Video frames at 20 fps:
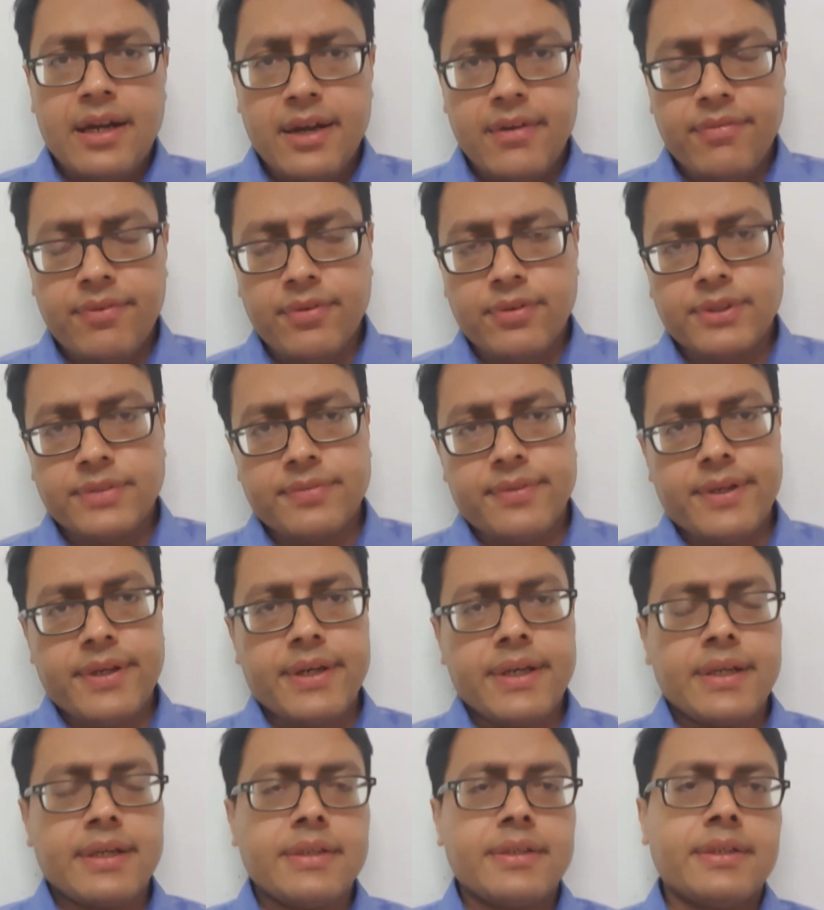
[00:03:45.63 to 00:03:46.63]
diffuse
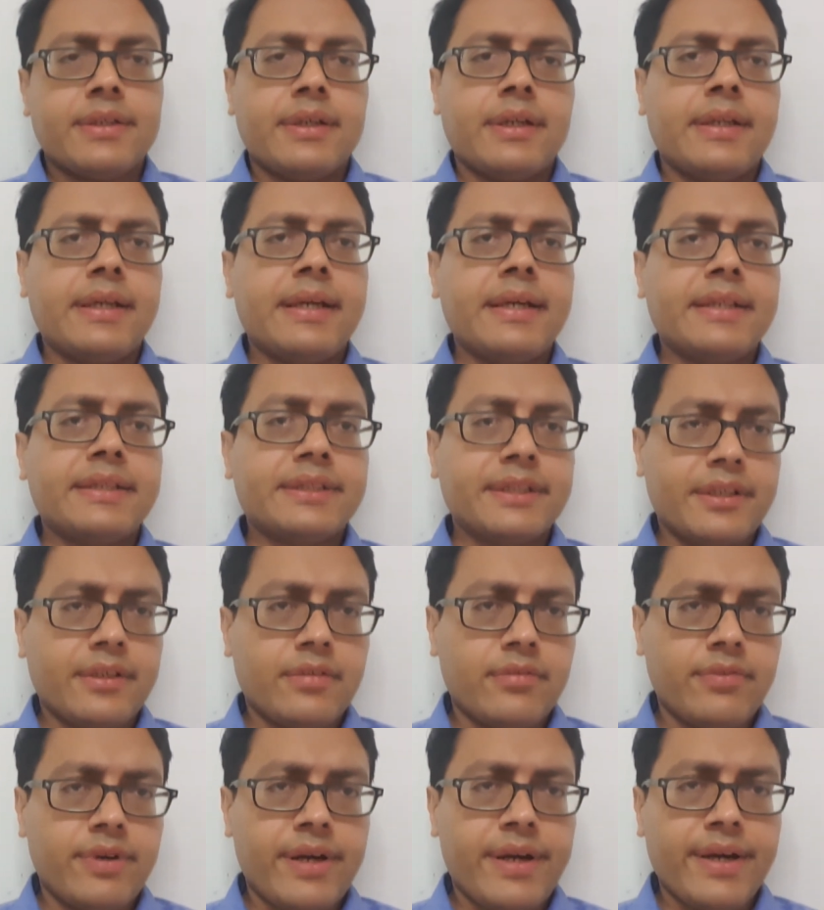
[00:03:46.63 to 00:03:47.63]
variant and
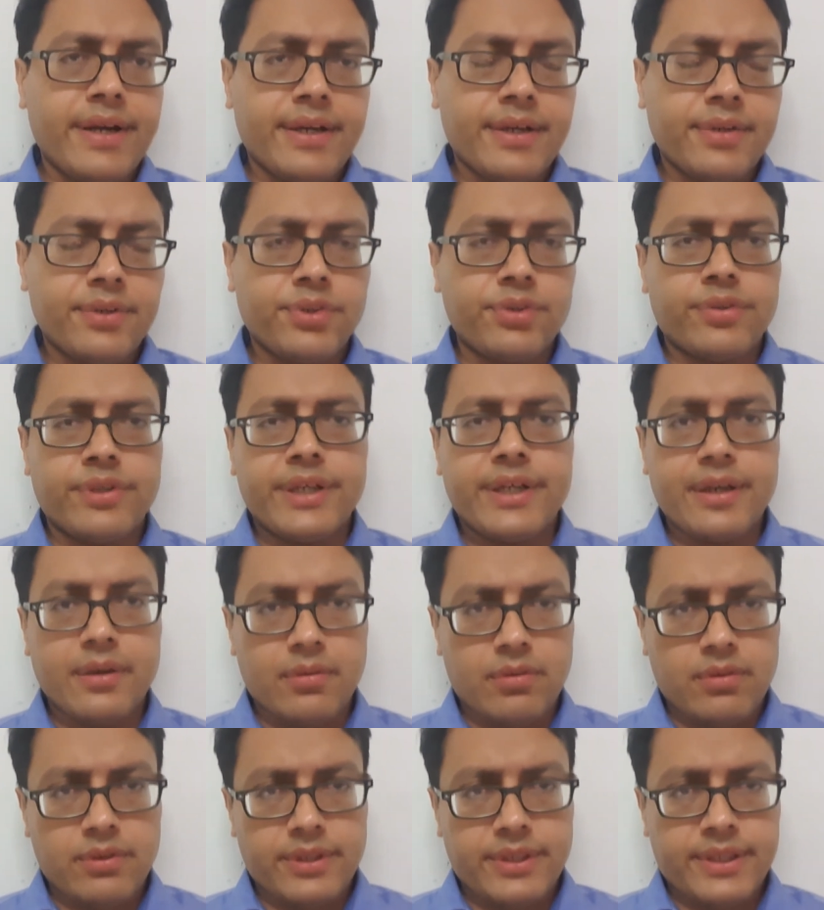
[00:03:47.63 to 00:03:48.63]
intestinal variant. You should read
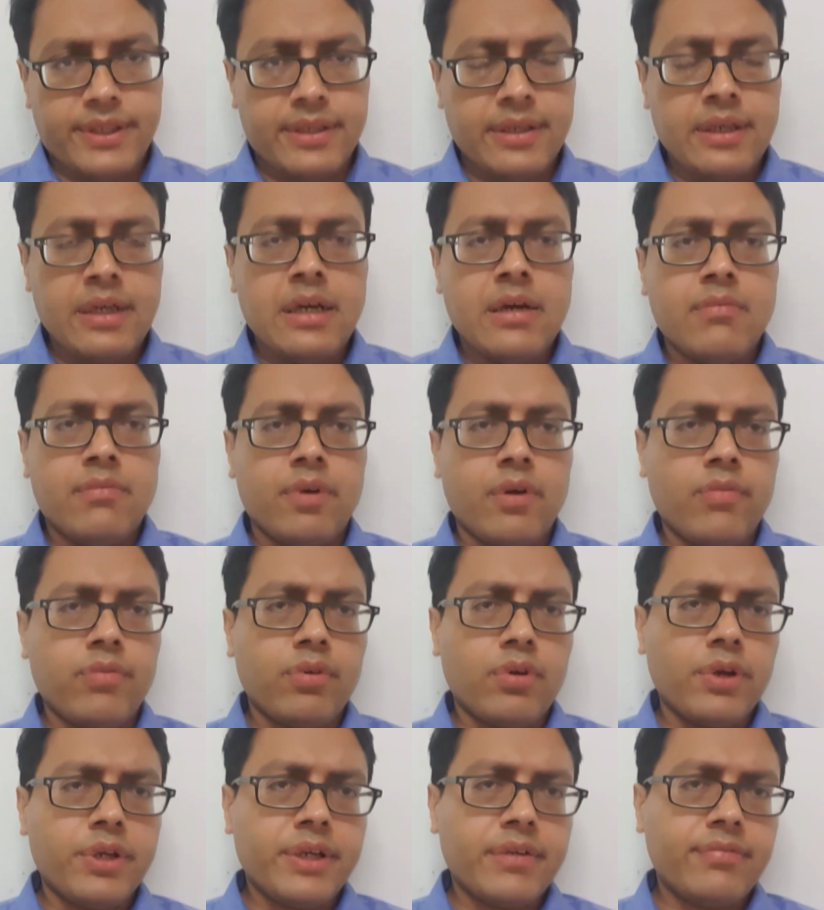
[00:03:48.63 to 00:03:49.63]
about their
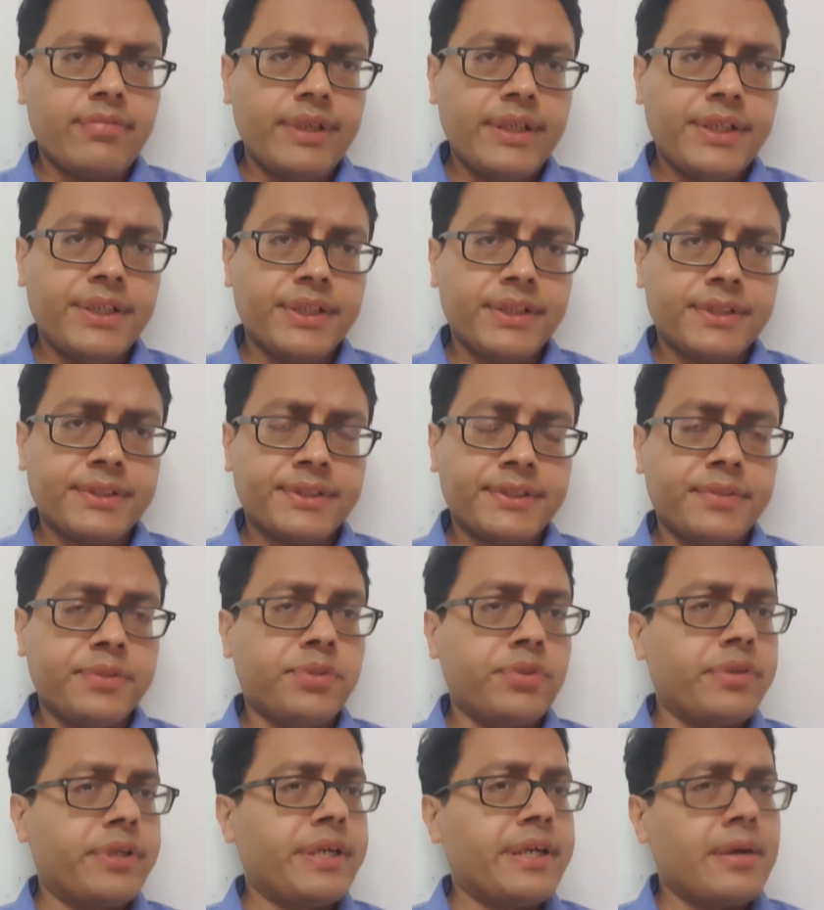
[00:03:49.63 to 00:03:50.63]
morphologic features. You
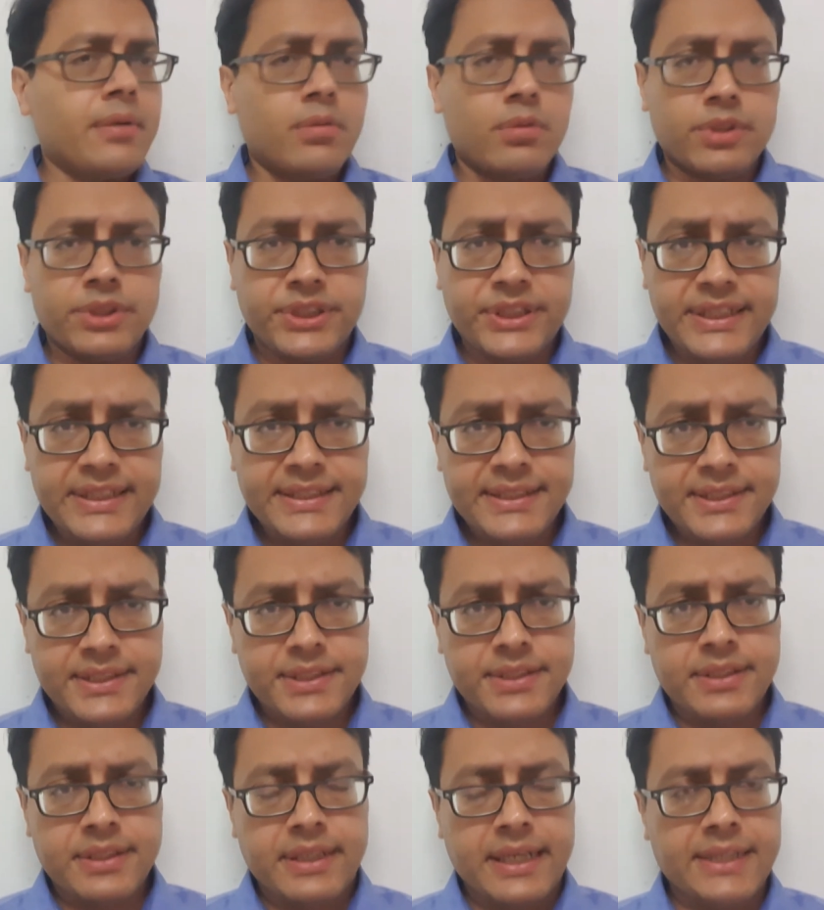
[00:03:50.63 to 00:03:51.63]
should read about GIST,
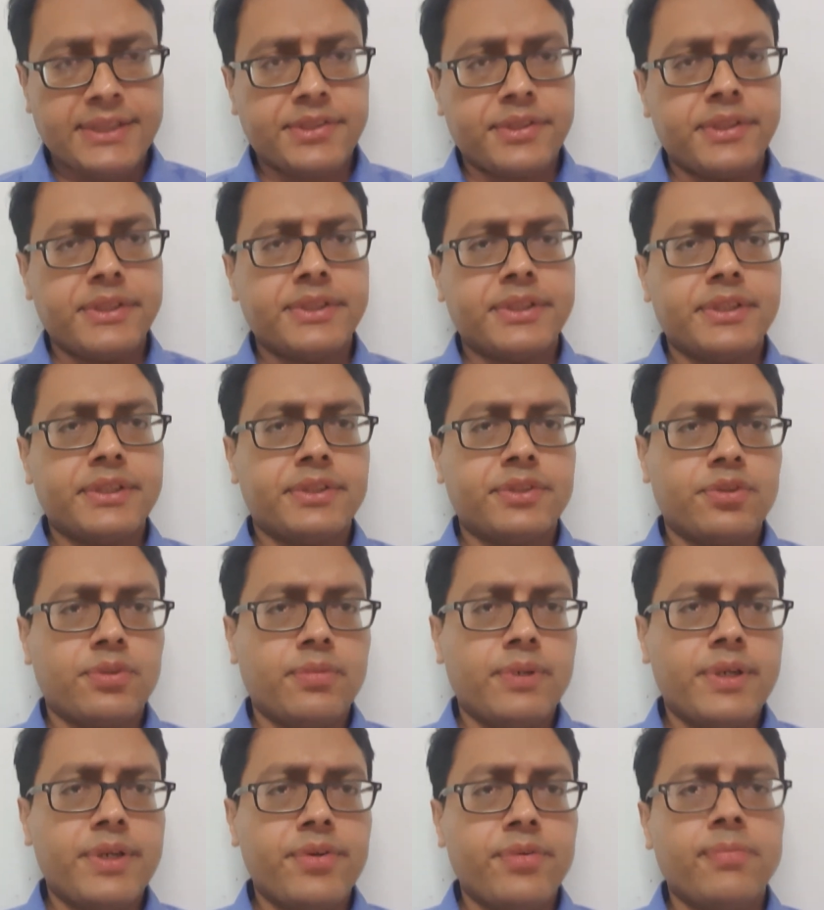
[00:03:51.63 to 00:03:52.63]
gastrointestinal
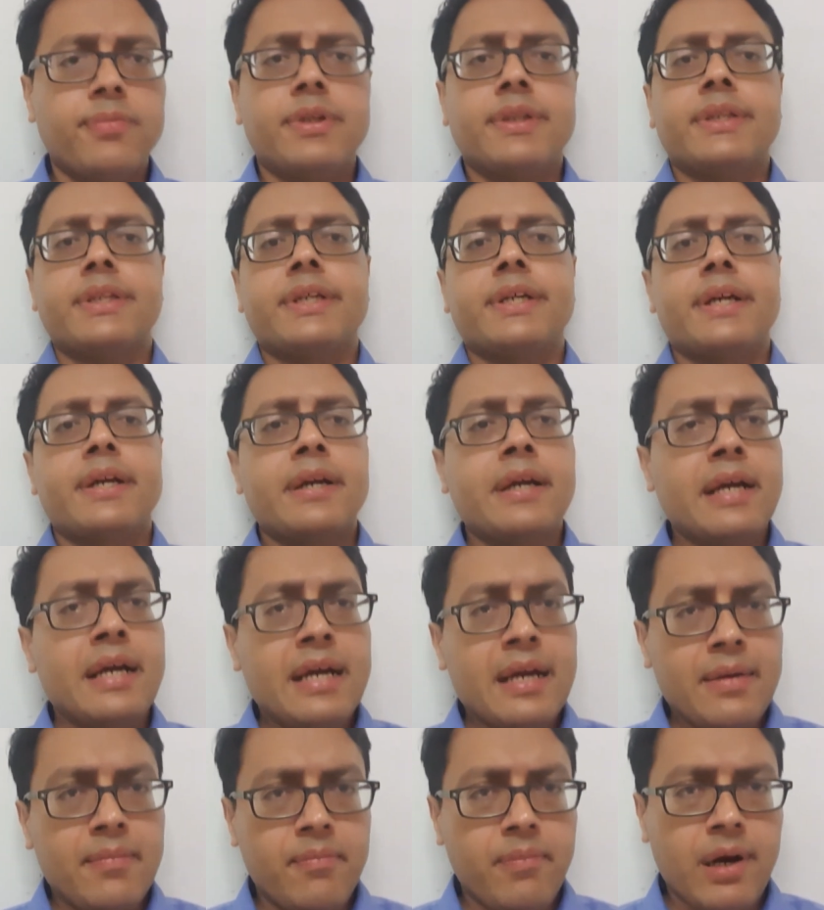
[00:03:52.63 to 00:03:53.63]
stromal tumor, There
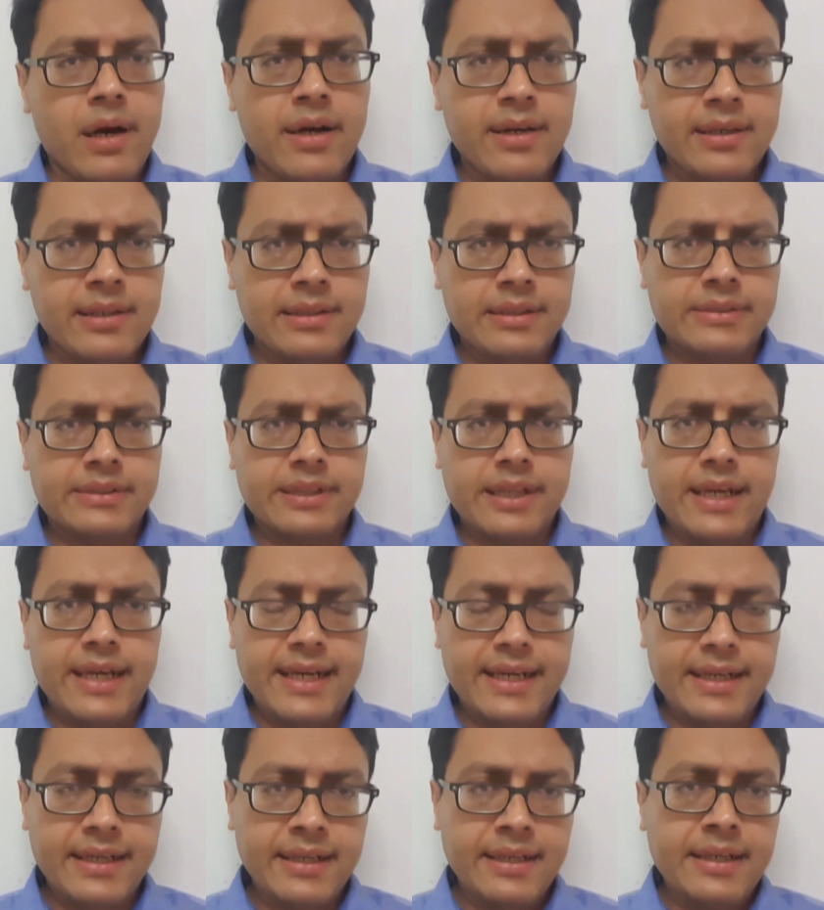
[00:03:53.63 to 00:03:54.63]
markers
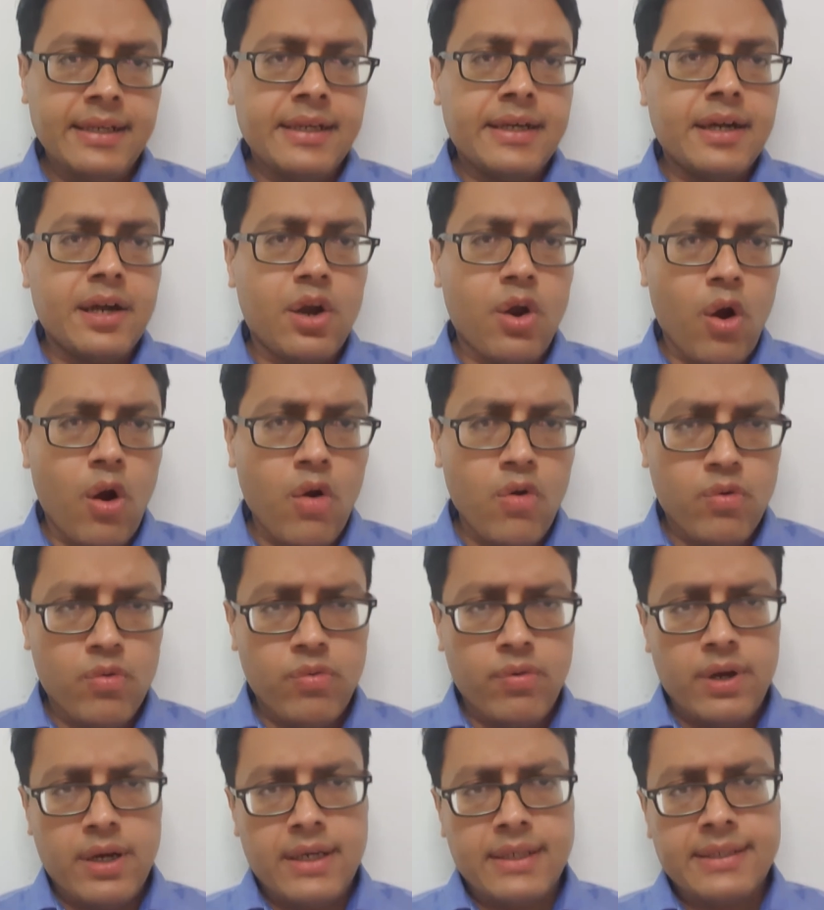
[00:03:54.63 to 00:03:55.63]
like
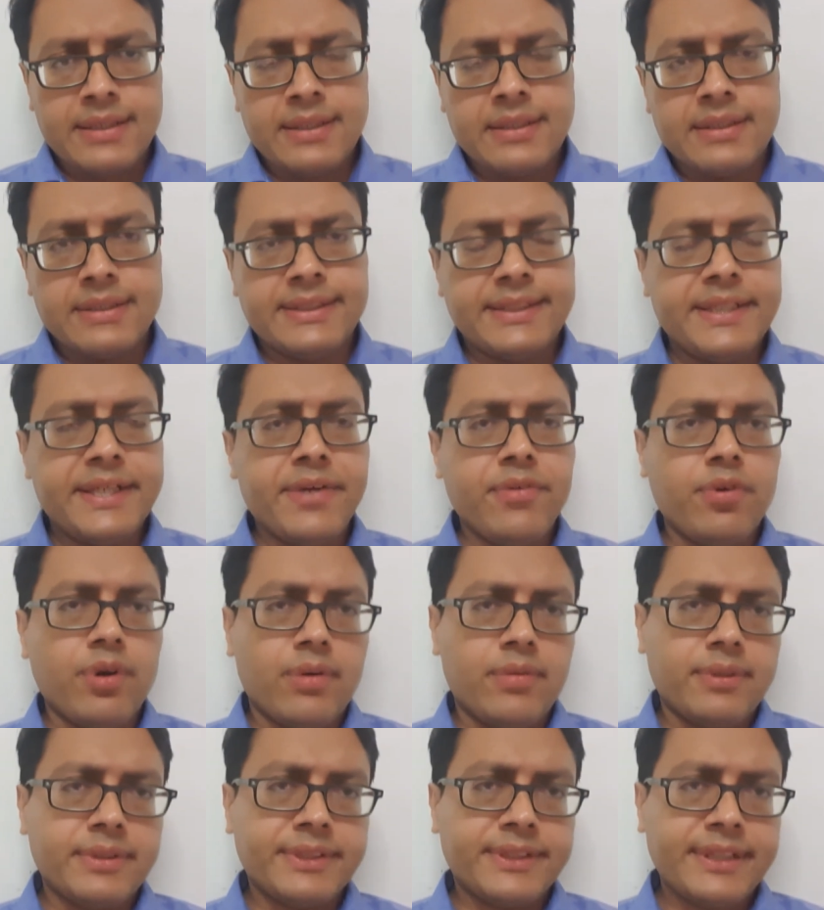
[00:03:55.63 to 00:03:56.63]
DOG1,
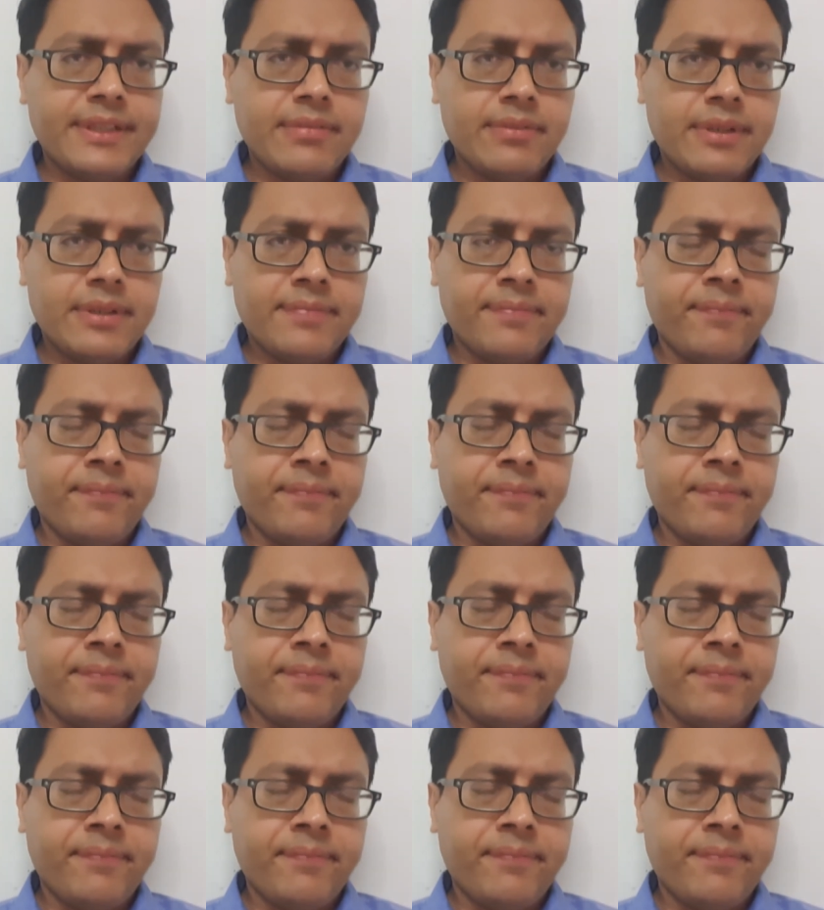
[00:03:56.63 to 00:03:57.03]
CD117.